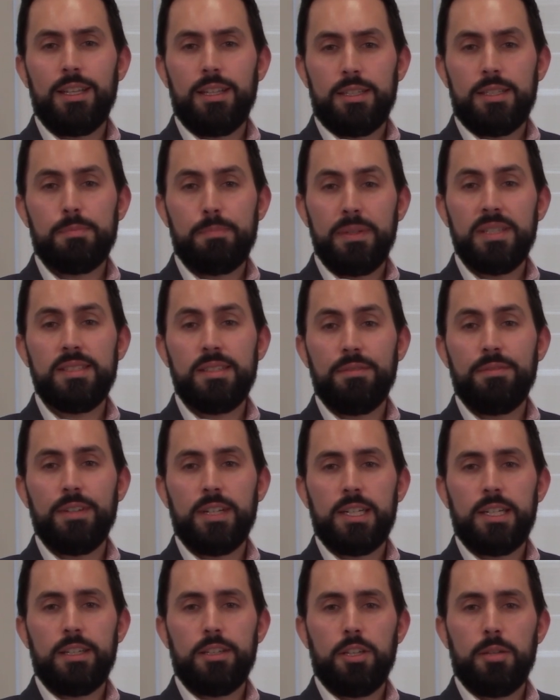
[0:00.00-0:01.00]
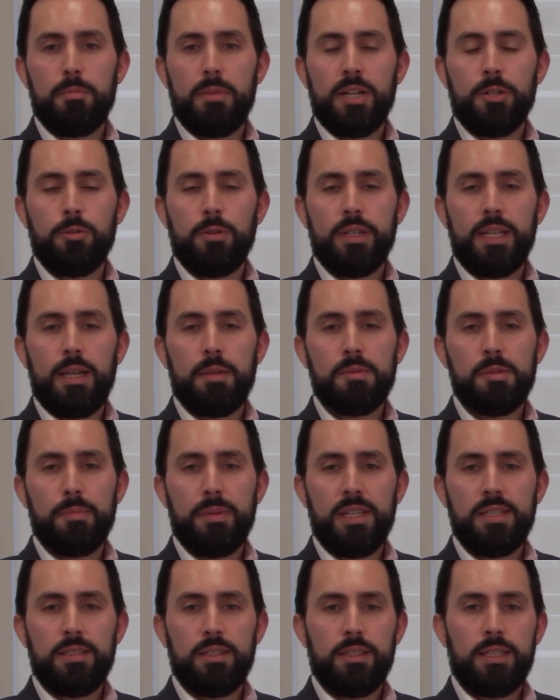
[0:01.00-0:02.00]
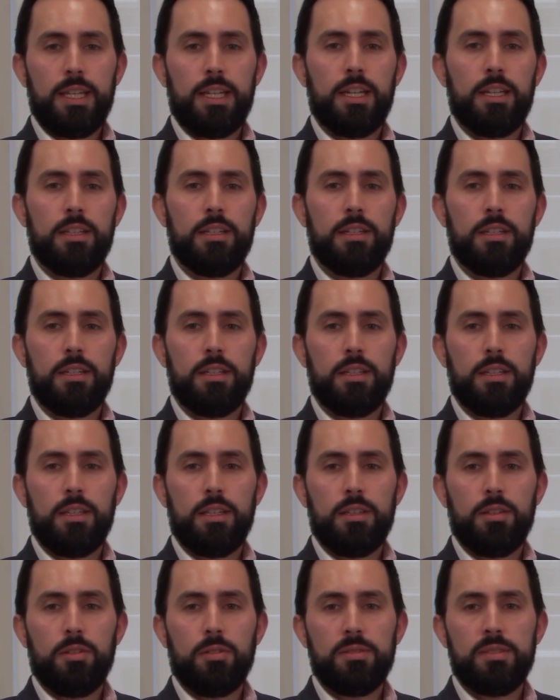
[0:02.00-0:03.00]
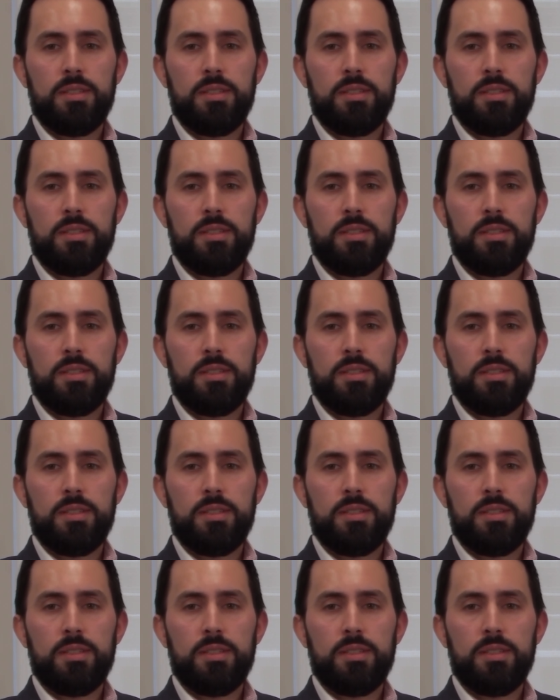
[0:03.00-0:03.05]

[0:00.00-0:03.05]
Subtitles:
specifically in the microcap space in Canada in those